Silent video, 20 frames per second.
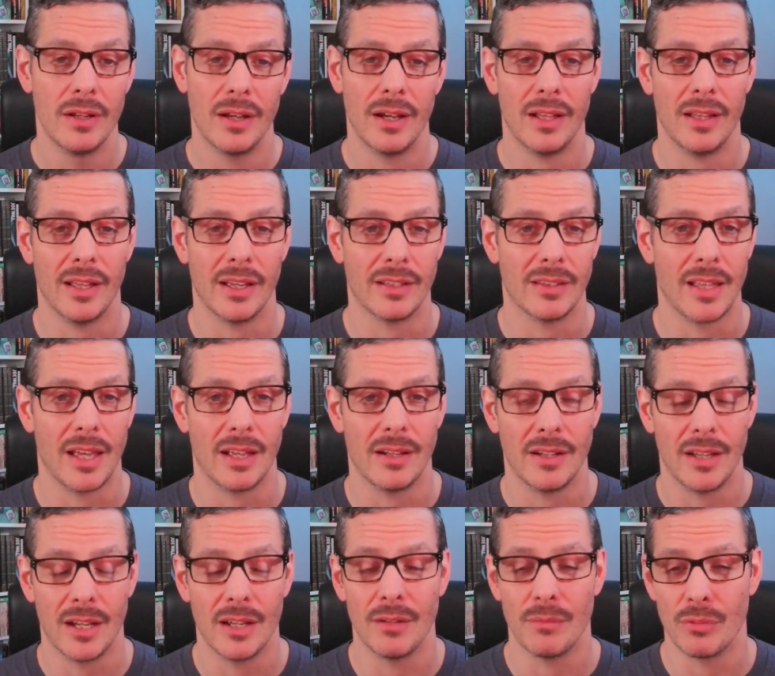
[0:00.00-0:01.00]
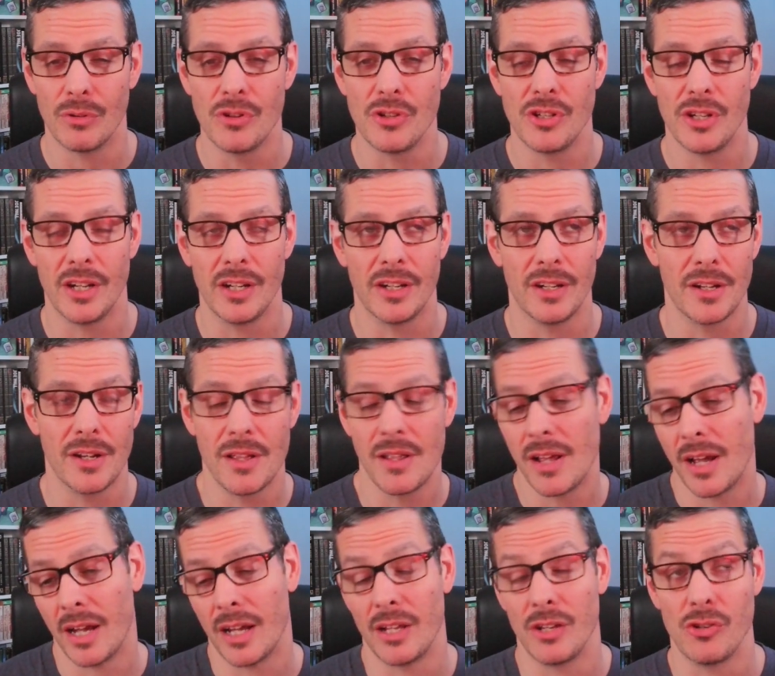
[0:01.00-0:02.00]
I like that. I appreciated it.
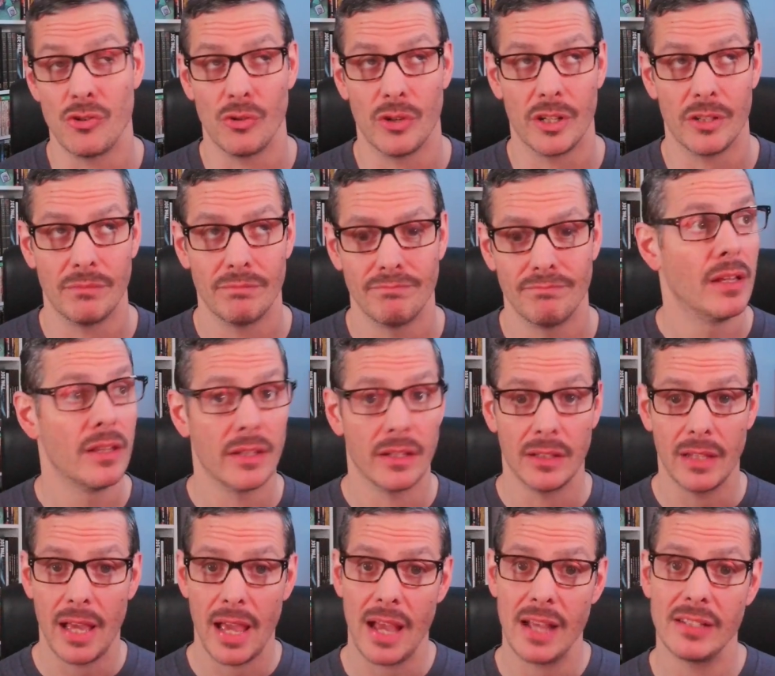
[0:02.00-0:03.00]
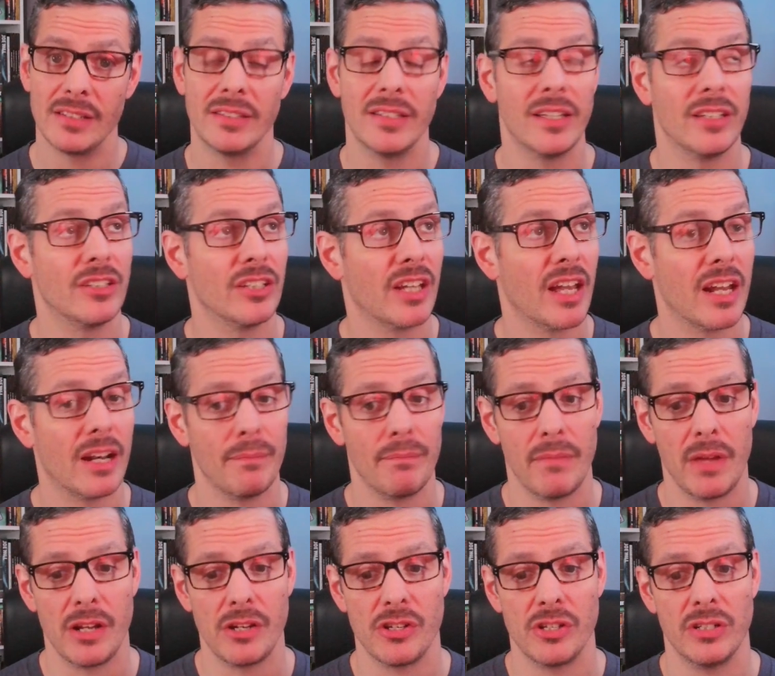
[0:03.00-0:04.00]
I enjoyed it. The last thing to kind of
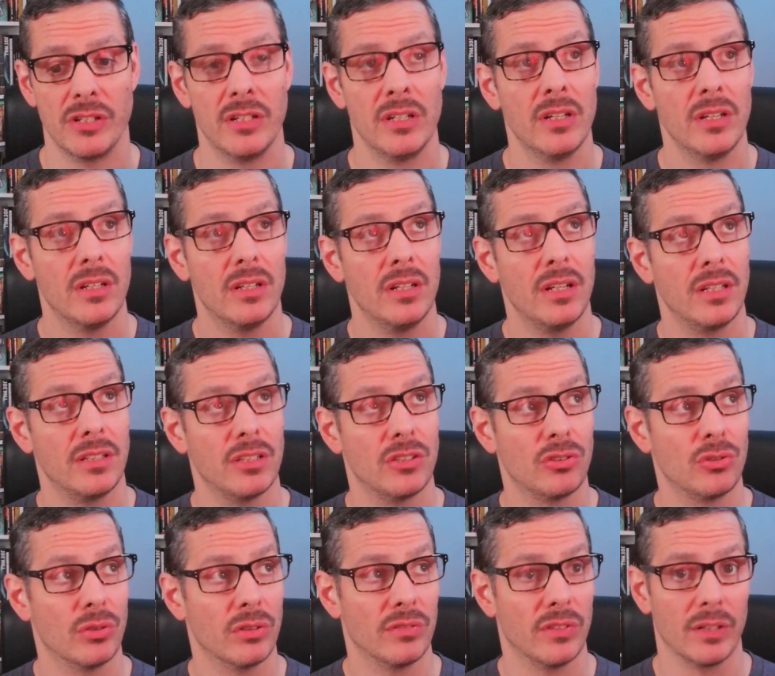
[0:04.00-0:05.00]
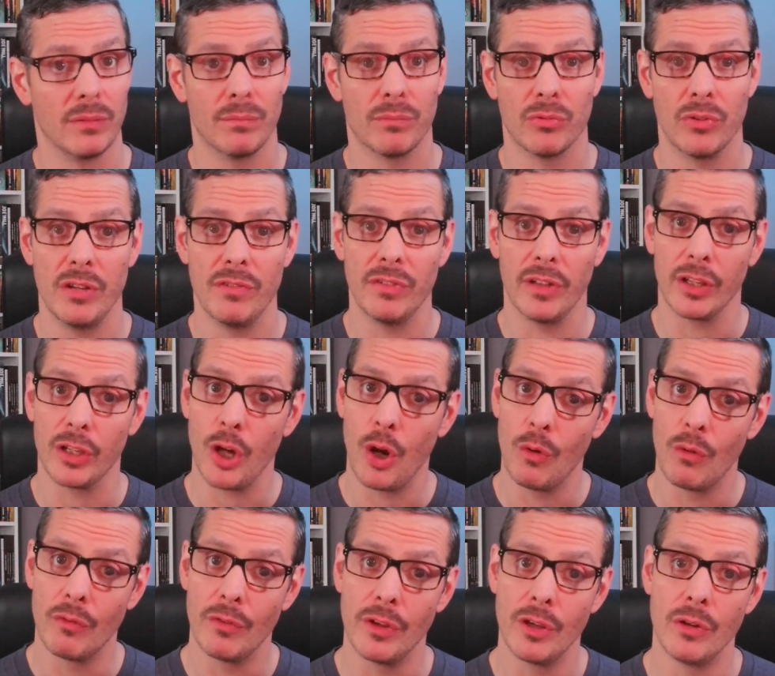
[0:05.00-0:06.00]
mention in this sort of like brief like
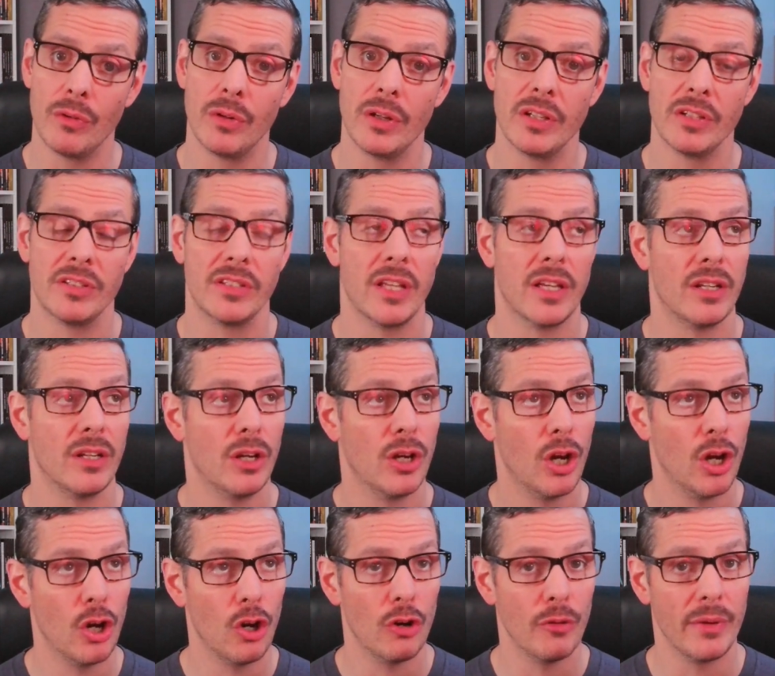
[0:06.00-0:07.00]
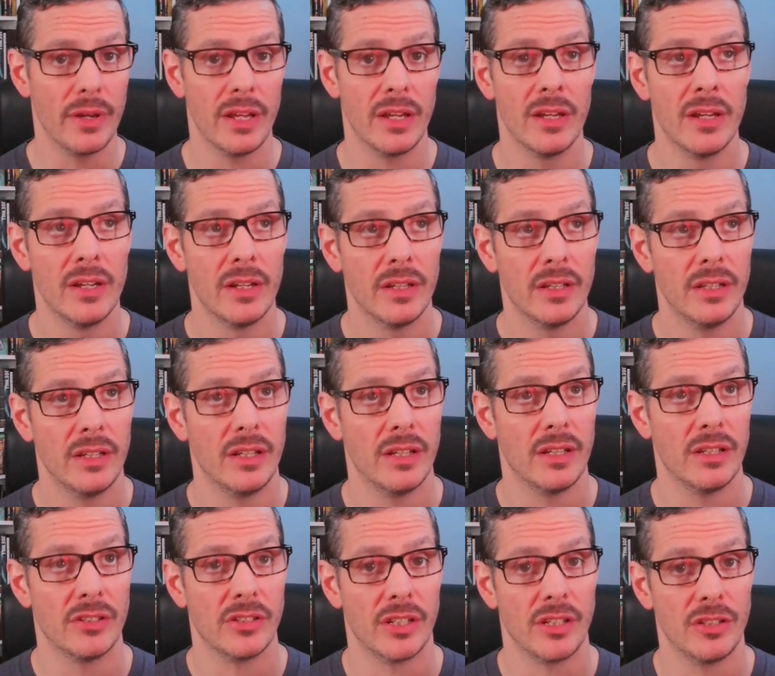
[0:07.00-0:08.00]
overview is that Obi
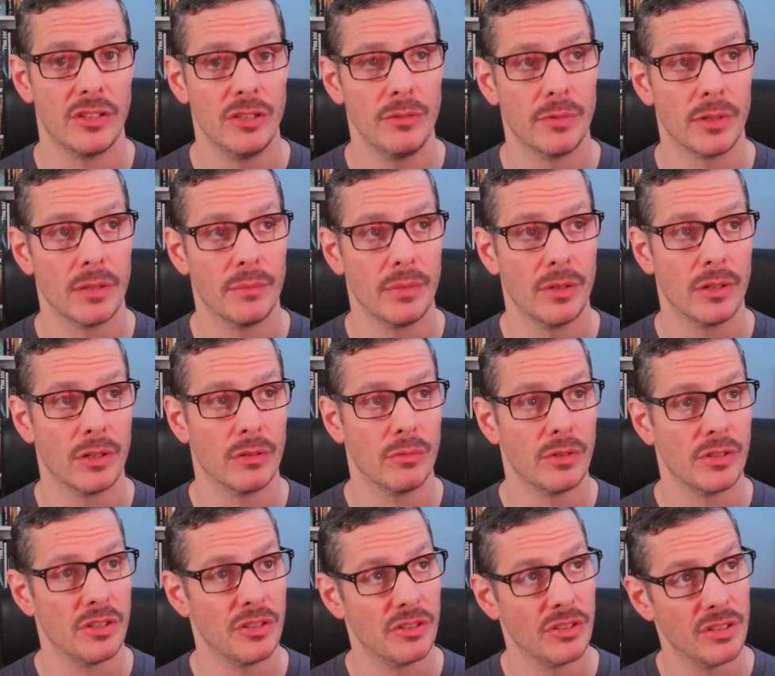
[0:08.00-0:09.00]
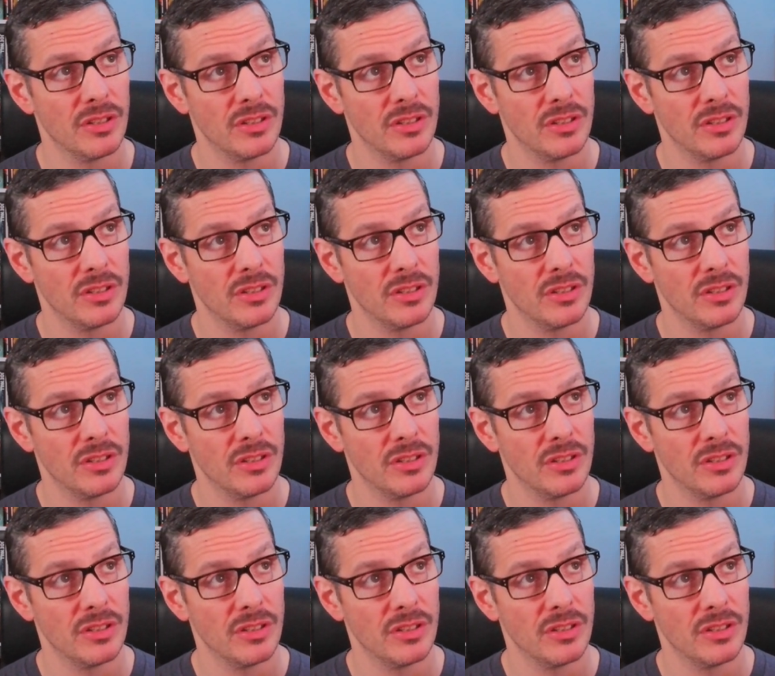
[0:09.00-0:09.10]
is a supercomputer which is